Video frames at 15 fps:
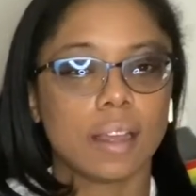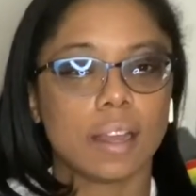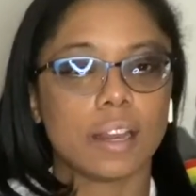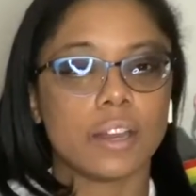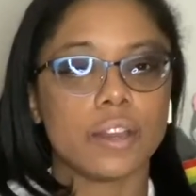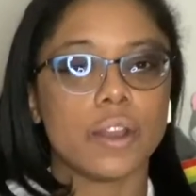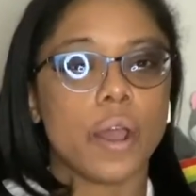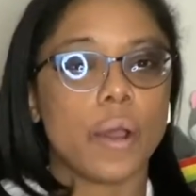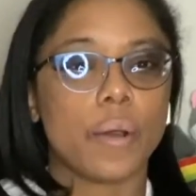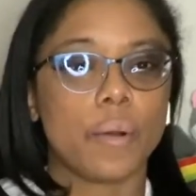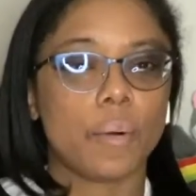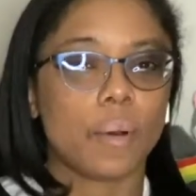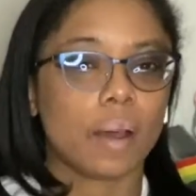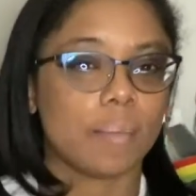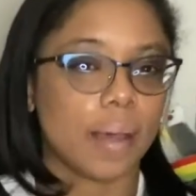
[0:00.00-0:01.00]

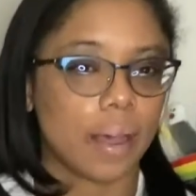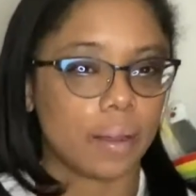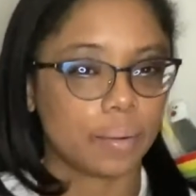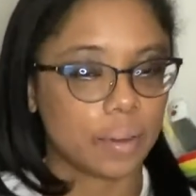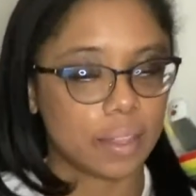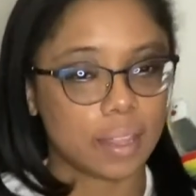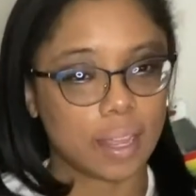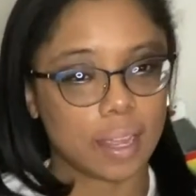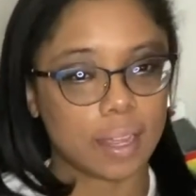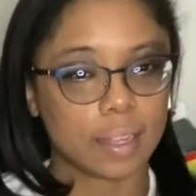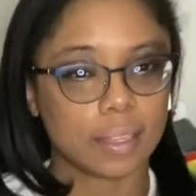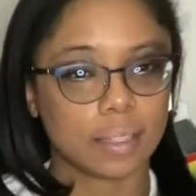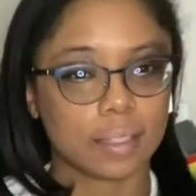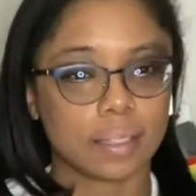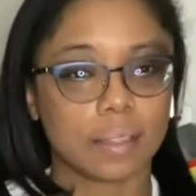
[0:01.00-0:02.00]
know about
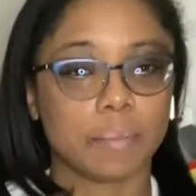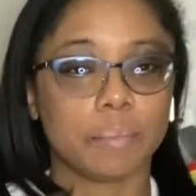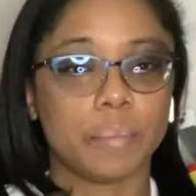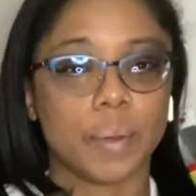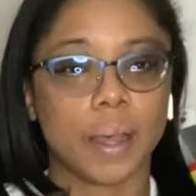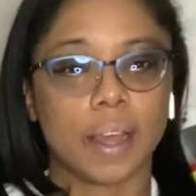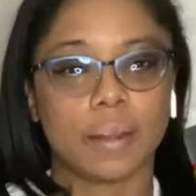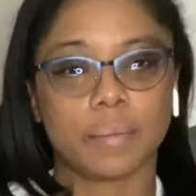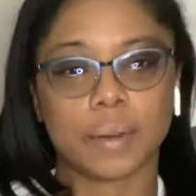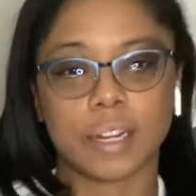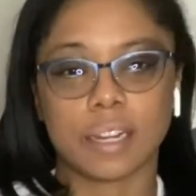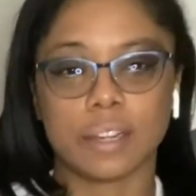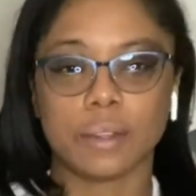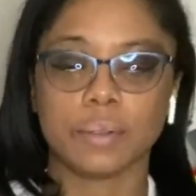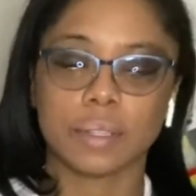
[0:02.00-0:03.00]
things, but when
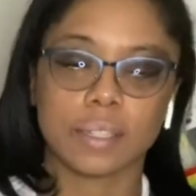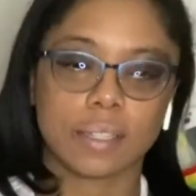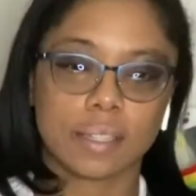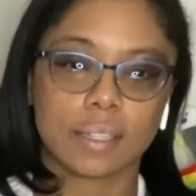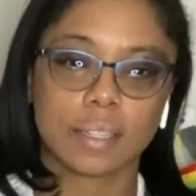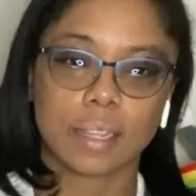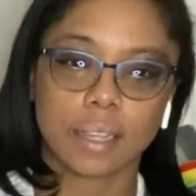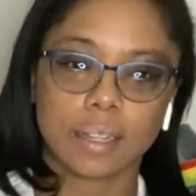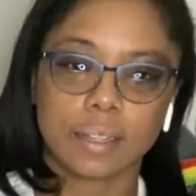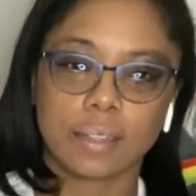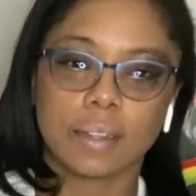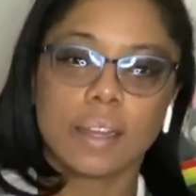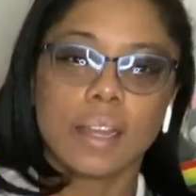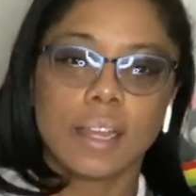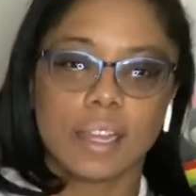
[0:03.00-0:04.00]
he uses his
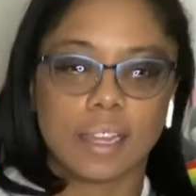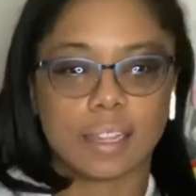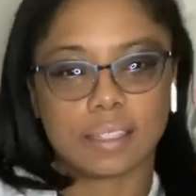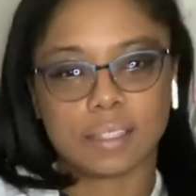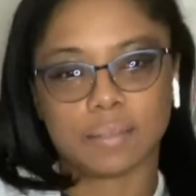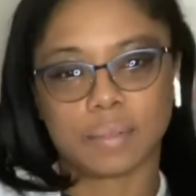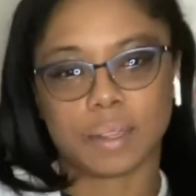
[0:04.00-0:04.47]
skill he gets this really